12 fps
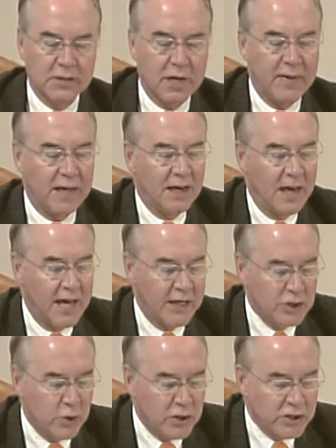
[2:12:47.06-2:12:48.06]

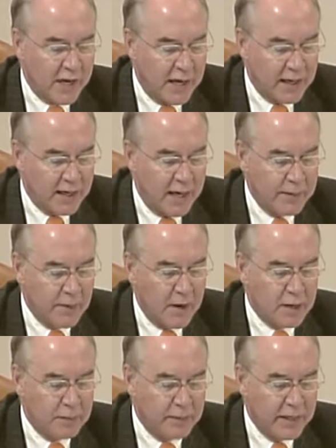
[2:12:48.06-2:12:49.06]
Subheadline, Georgia online
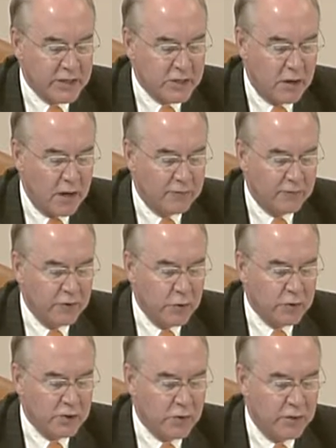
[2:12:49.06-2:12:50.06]
marketplace to offer
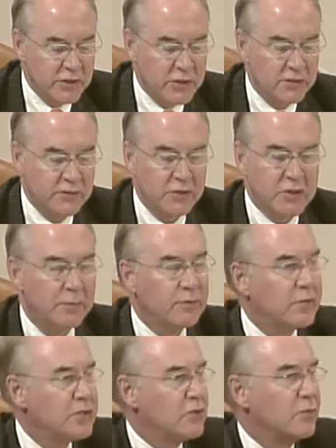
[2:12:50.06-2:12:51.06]
fewer choices for some
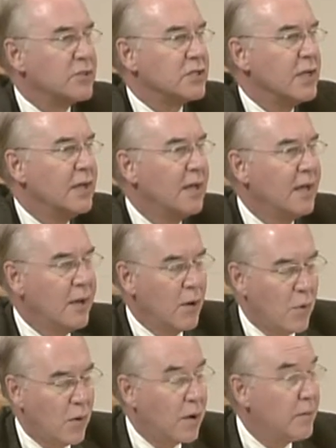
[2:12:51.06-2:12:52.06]
consumers.
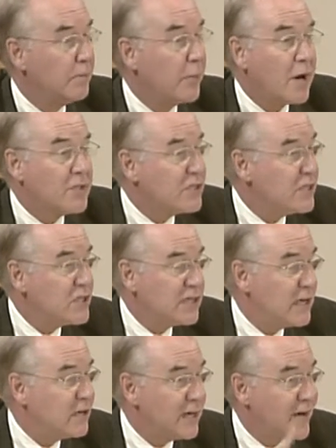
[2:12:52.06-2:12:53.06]
Parts of the
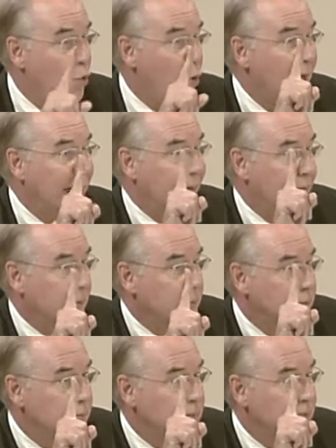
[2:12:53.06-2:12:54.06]
state are going to have one
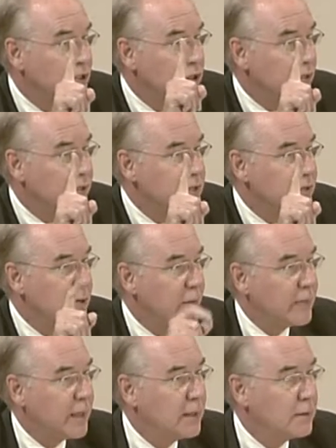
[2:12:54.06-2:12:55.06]
insurance
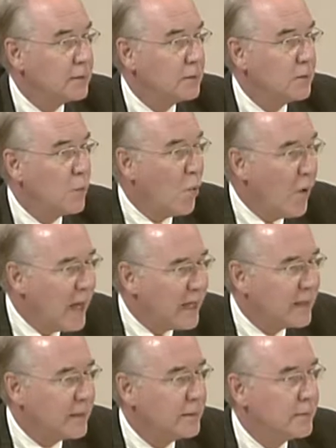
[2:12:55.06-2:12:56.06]
company.
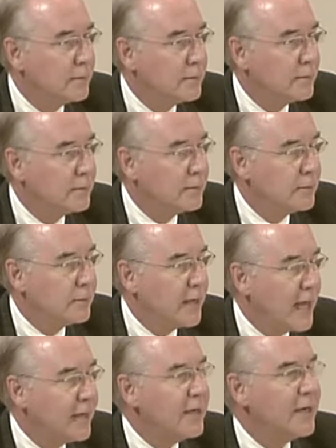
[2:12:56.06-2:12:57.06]
One.
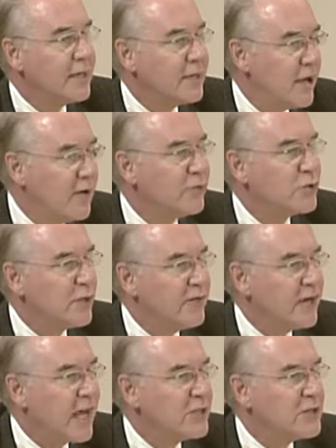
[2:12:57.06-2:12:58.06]
Aetna and Coventry
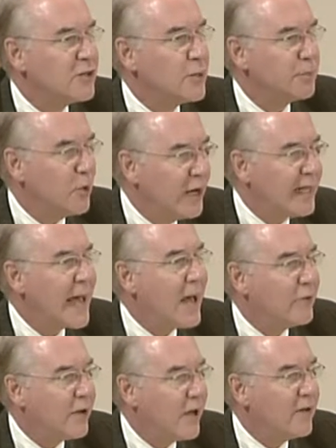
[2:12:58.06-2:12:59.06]
have announced that they're pulling
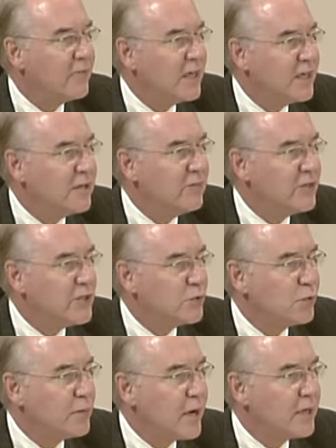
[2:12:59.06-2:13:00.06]
out of the
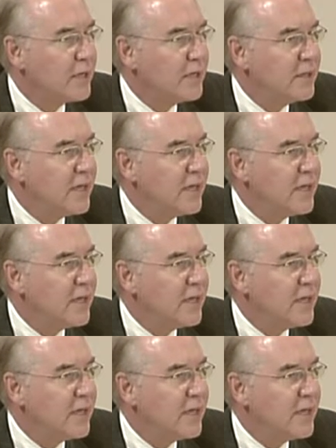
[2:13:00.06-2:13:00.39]
individual market